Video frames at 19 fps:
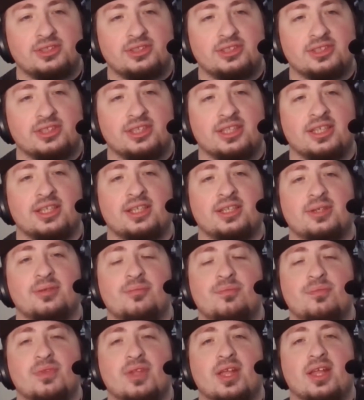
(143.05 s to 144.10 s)
the
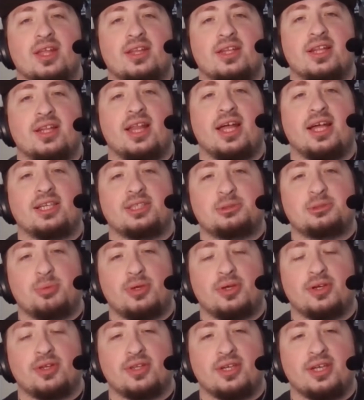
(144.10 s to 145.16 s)
last
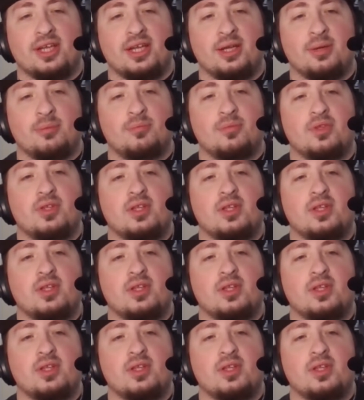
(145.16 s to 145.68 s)
part of the name,